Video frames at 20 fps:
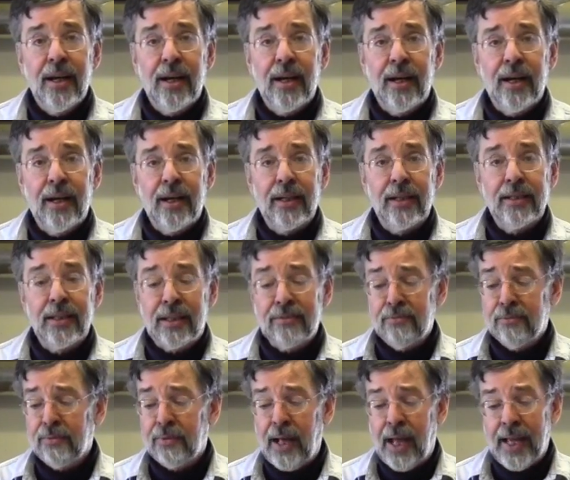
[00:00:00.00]

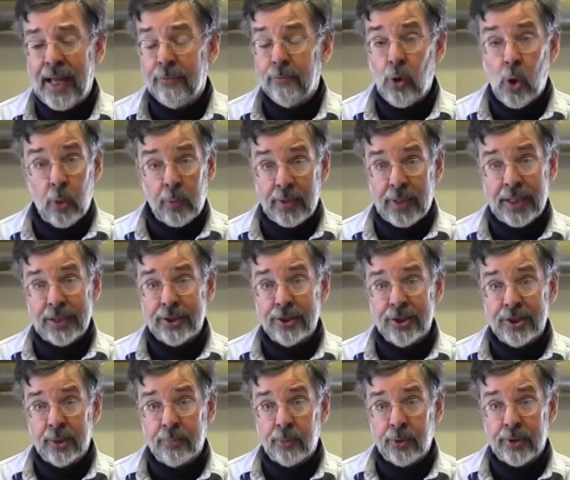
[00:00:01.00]
I have no
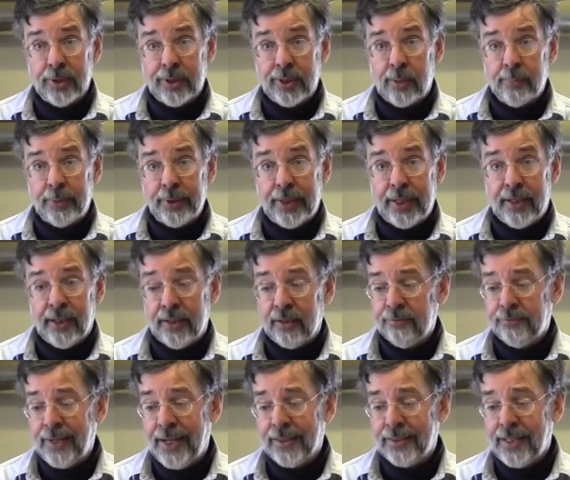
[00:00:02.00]
relationship with the company, and
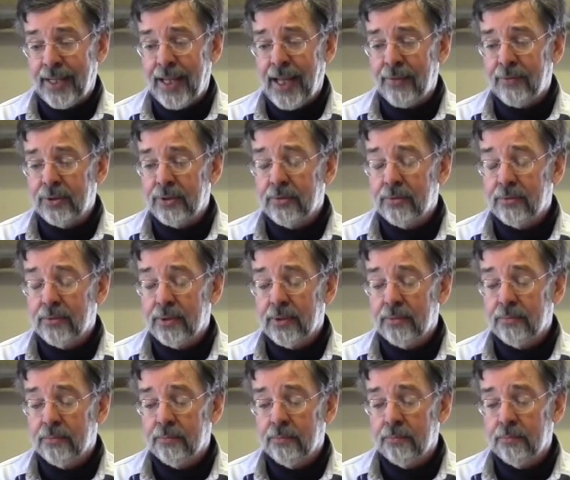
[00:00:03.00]
in fact I
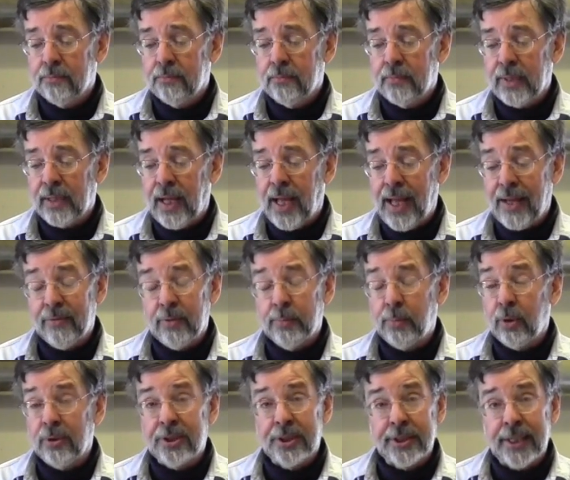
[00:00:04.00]
haven't
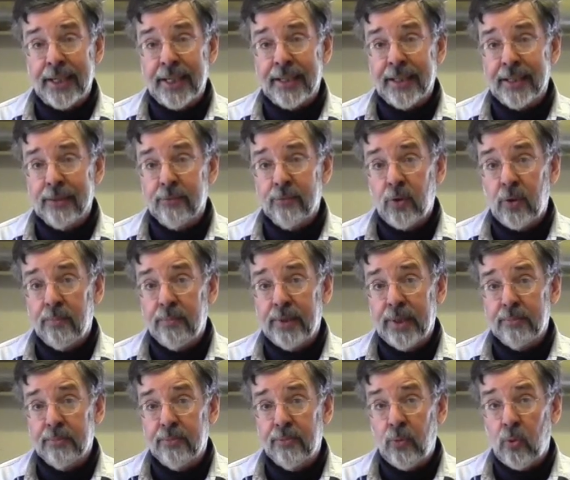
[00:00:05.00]
purchased anything from
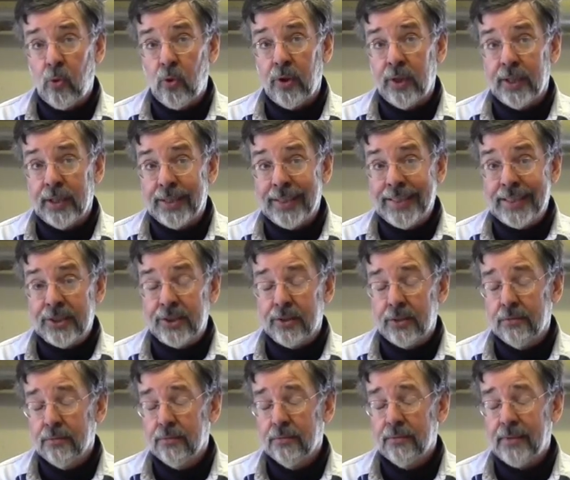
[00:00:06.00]
them for at
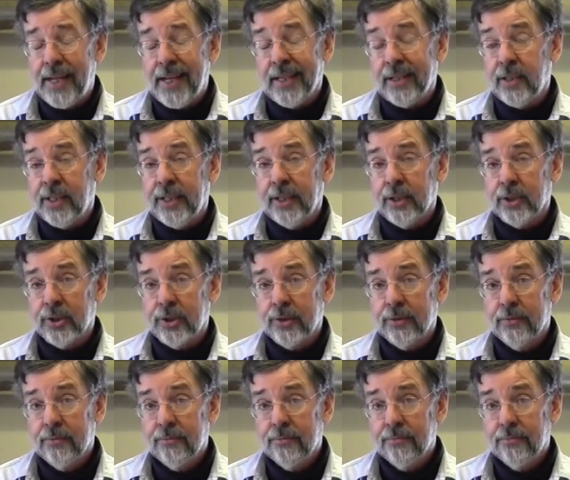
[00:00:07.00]
least 8 years.